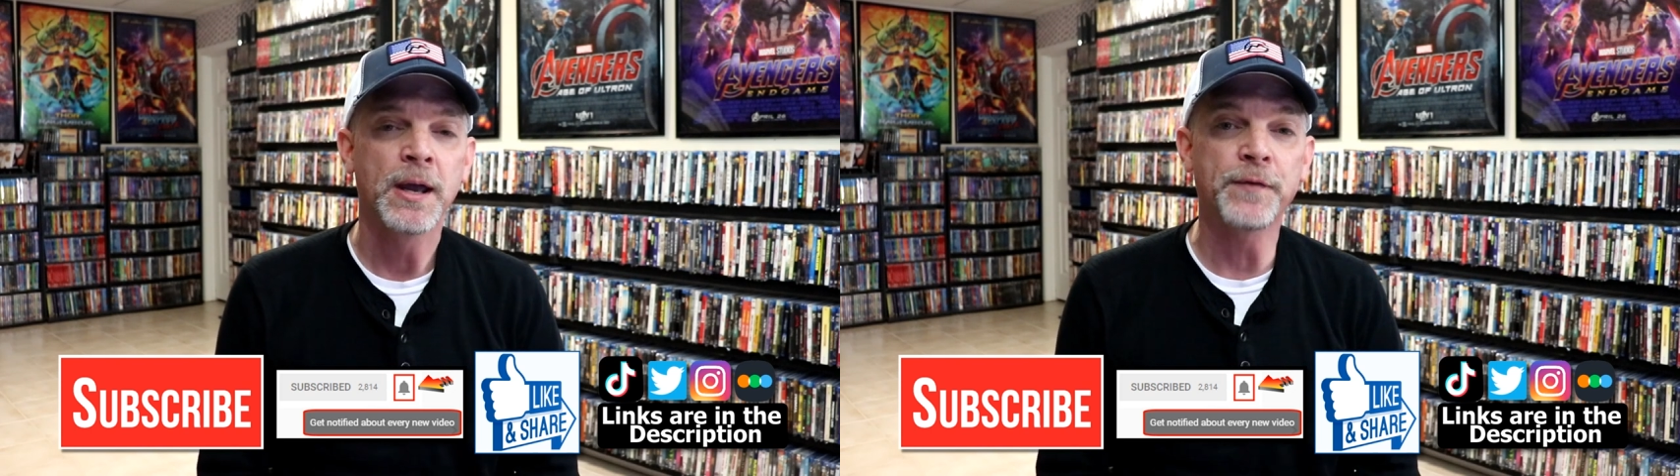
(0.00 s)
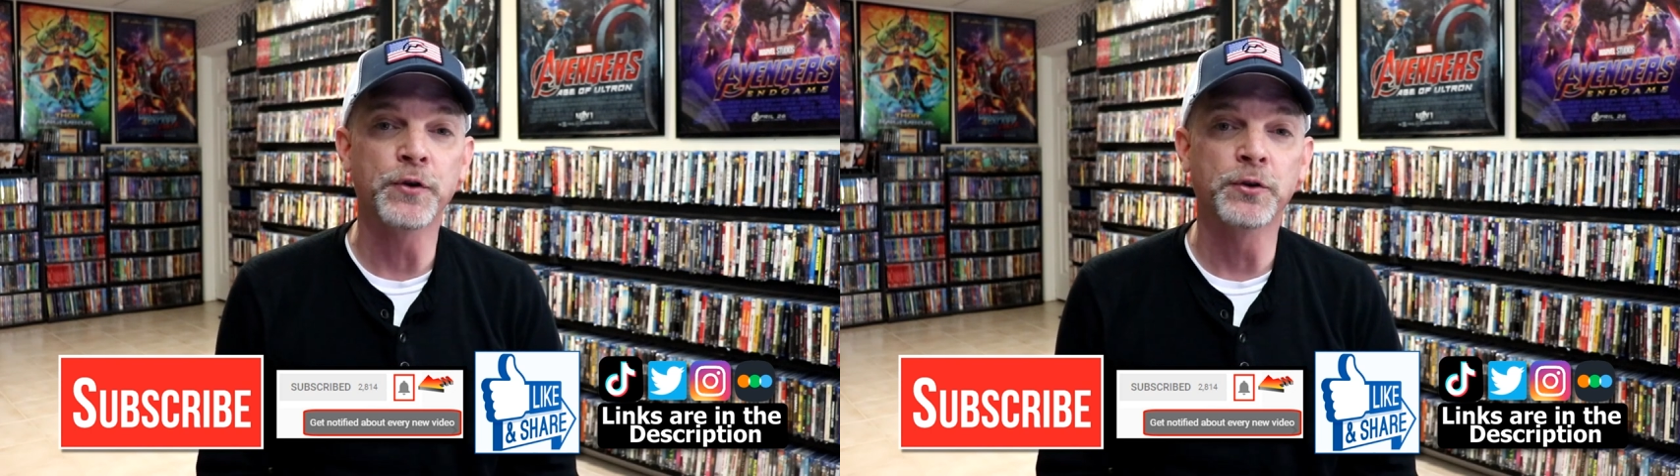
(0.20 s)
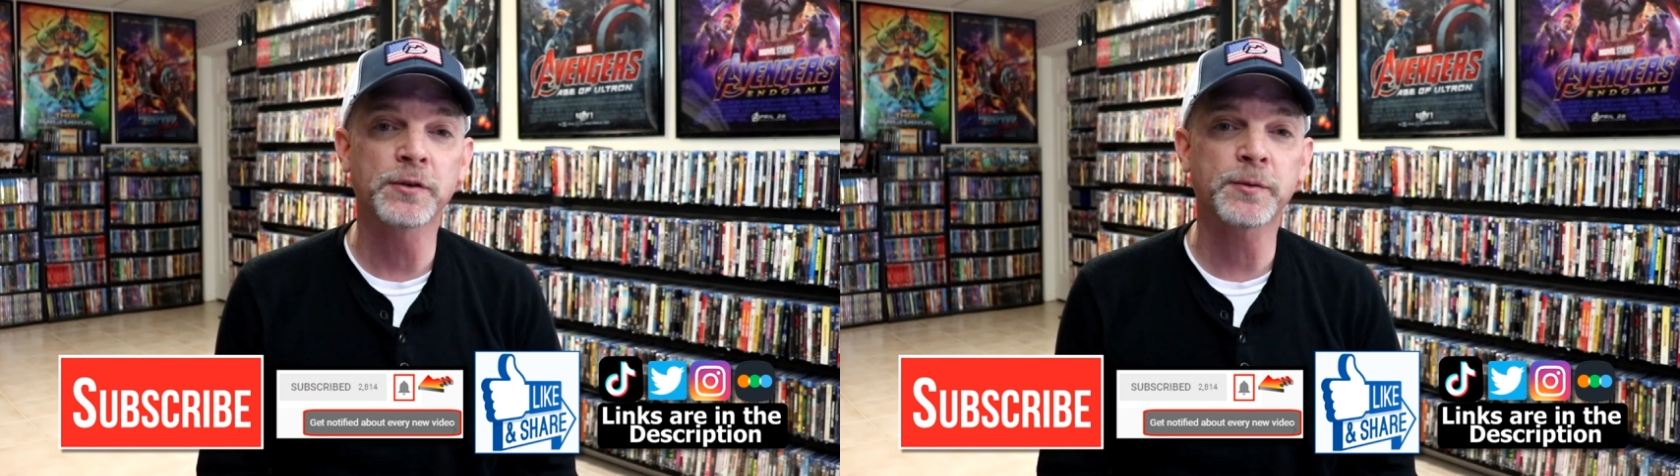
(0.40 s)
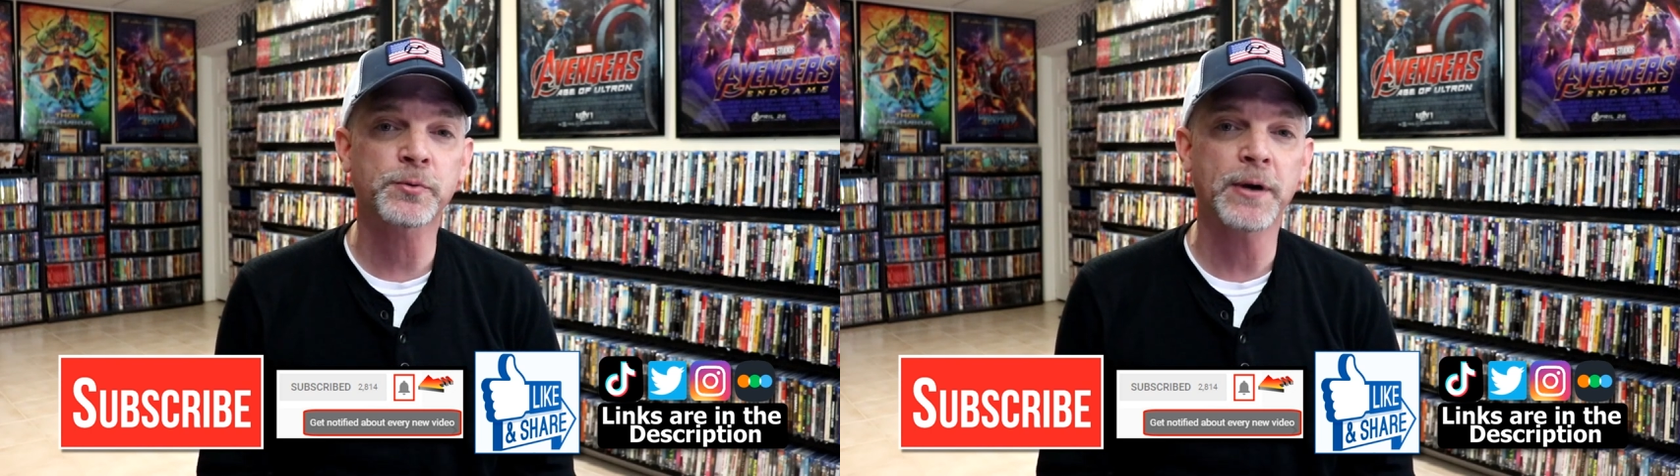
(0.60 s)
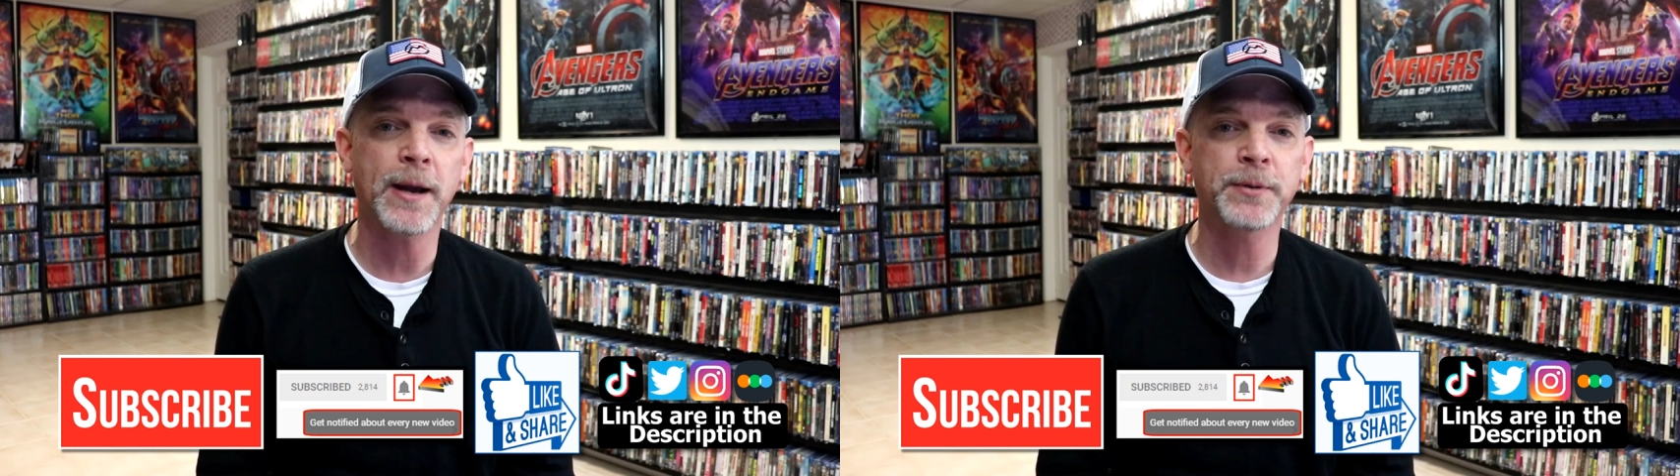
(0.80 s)
If you do
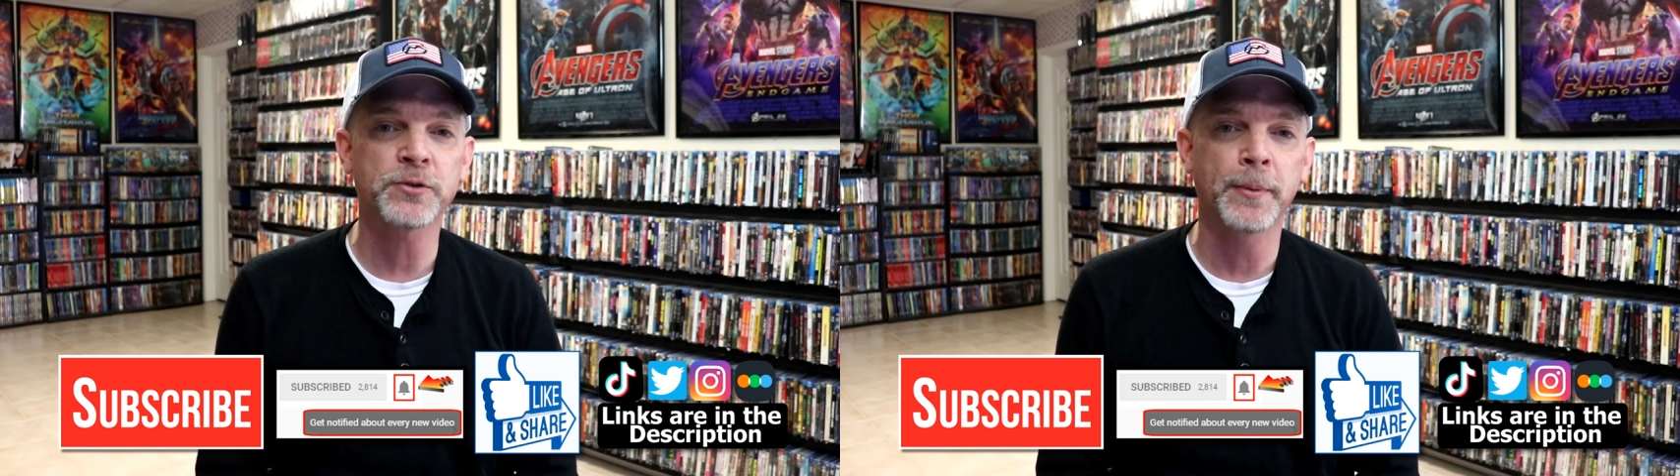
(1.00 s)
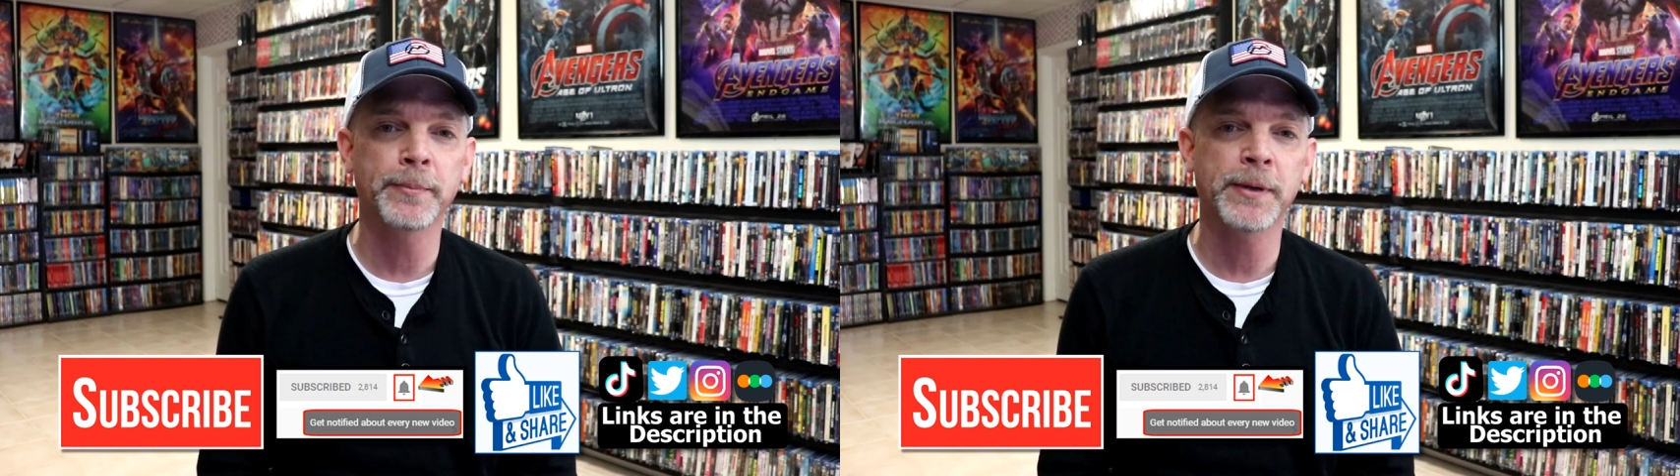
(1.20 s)
subscribe, please remember